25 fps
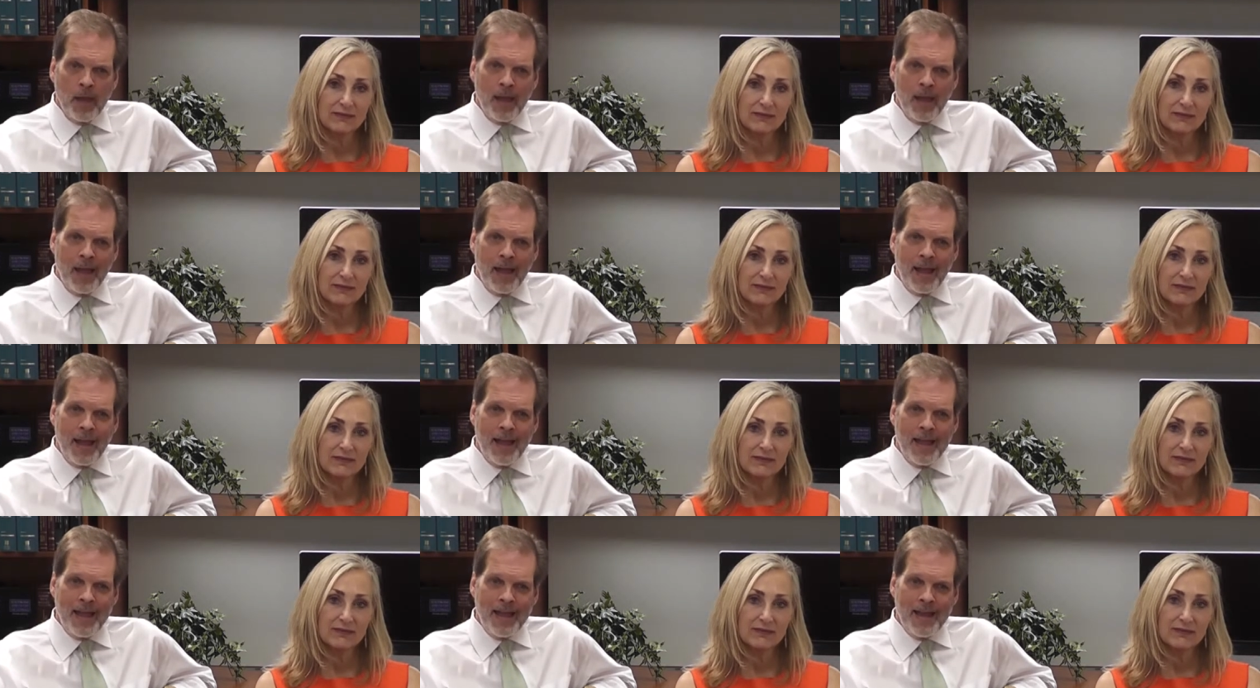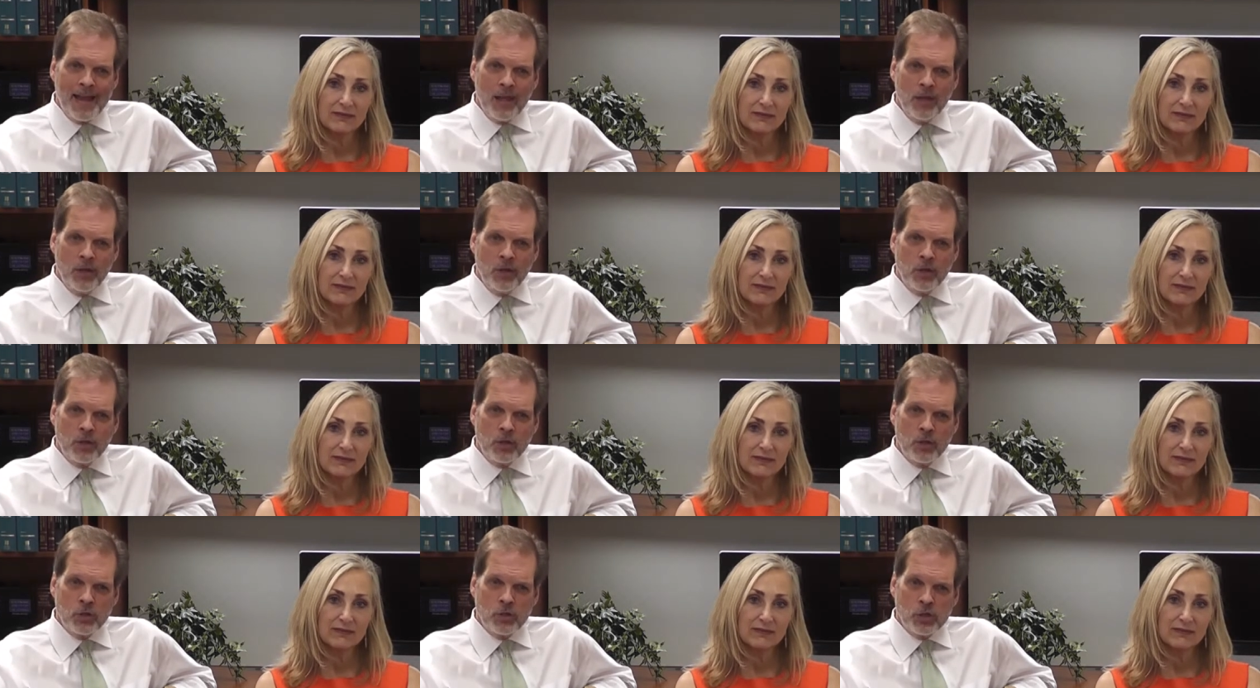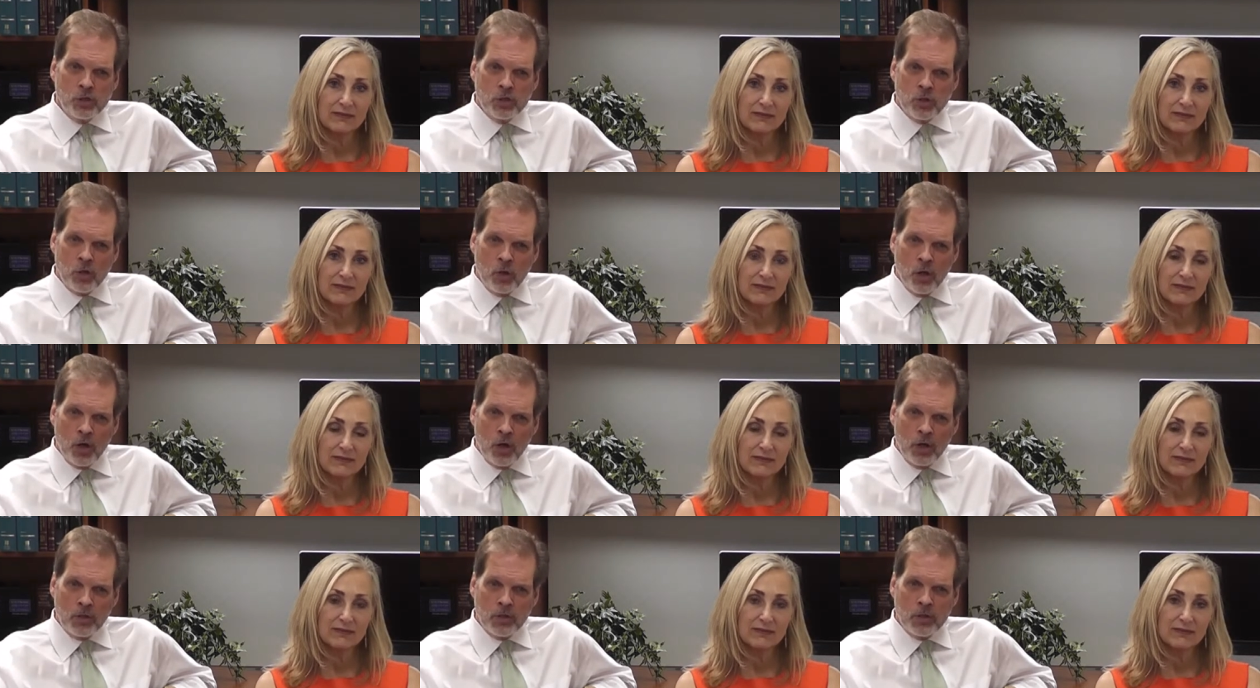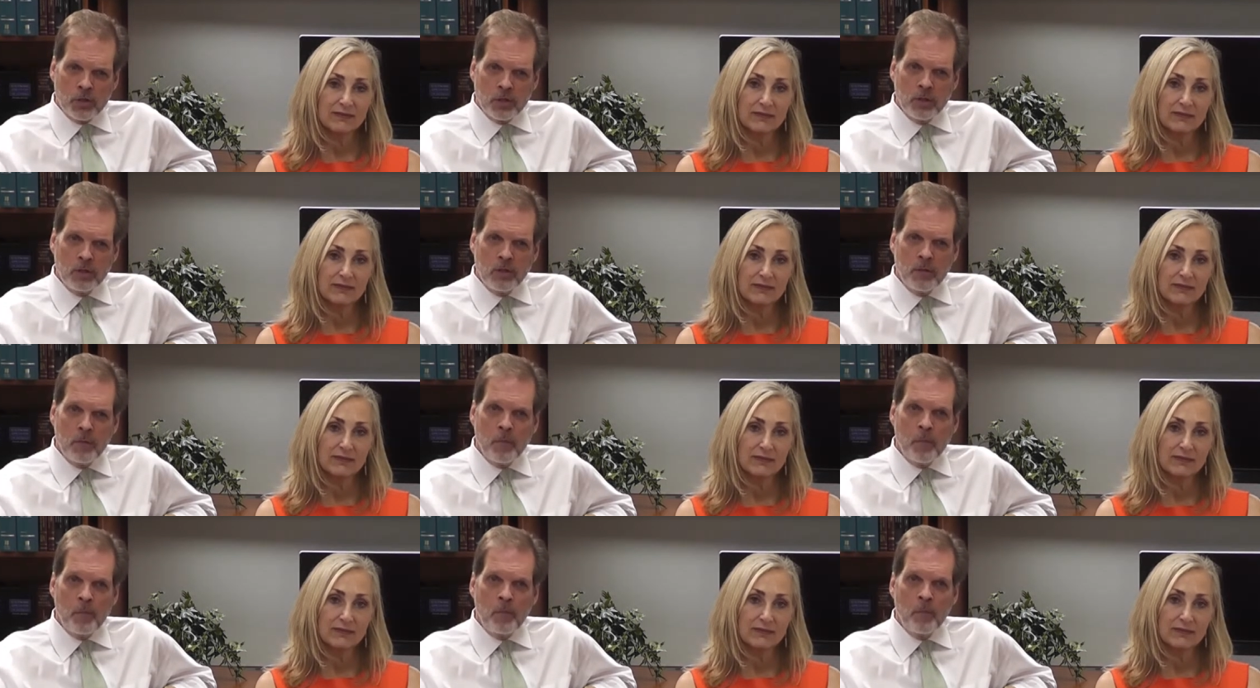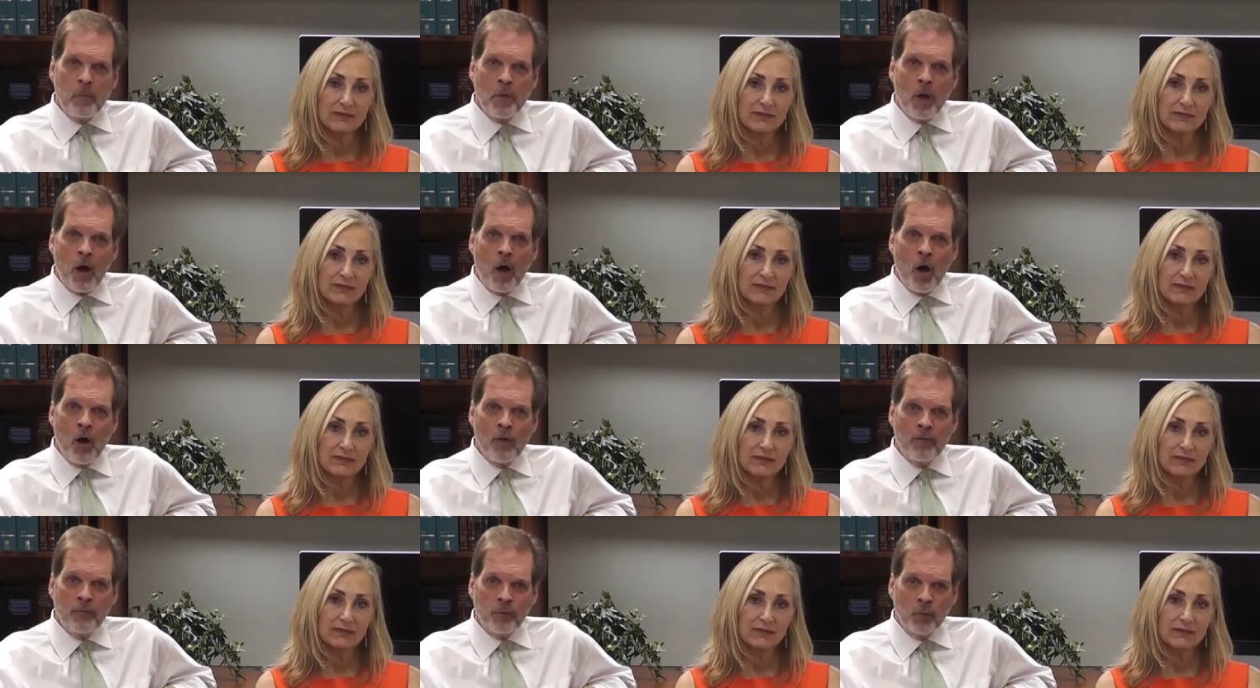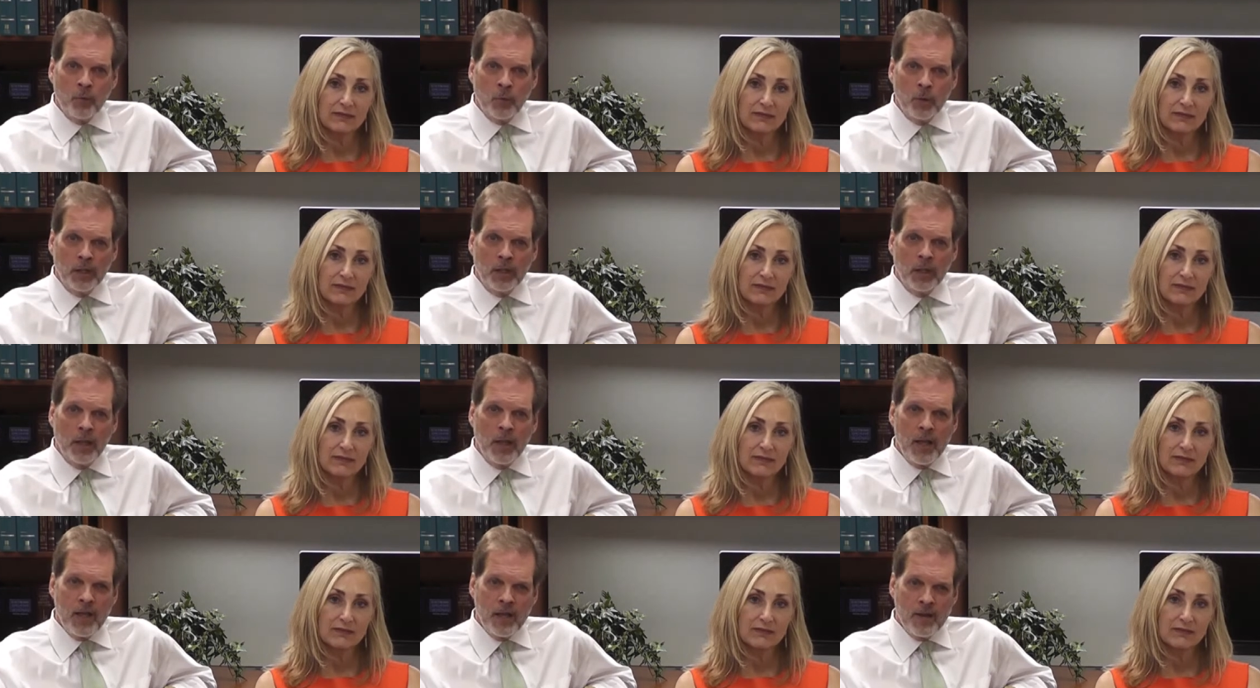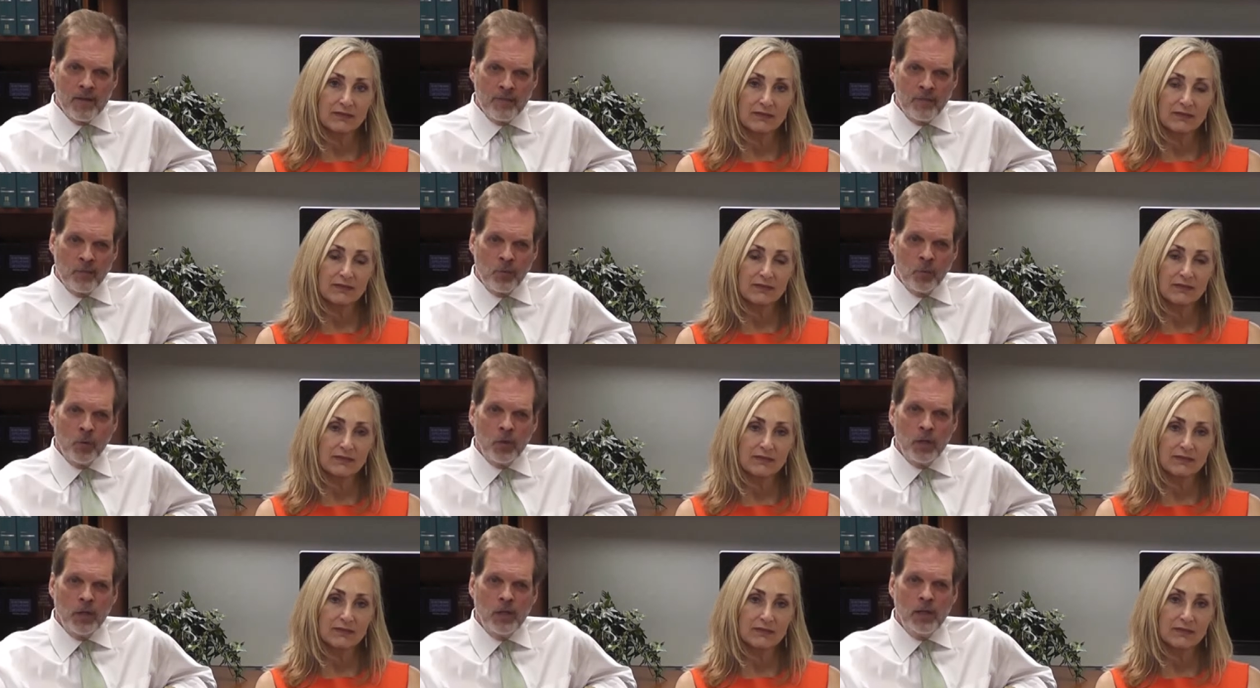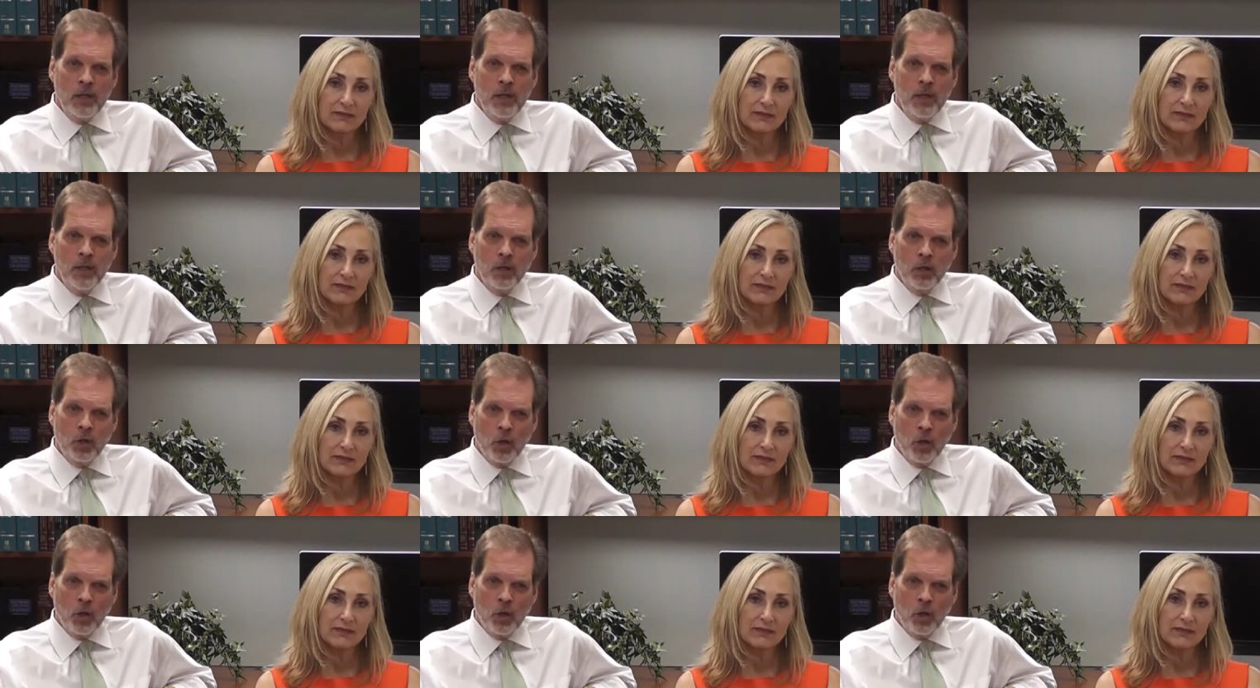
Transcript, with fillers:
Speaker 1: and start offering every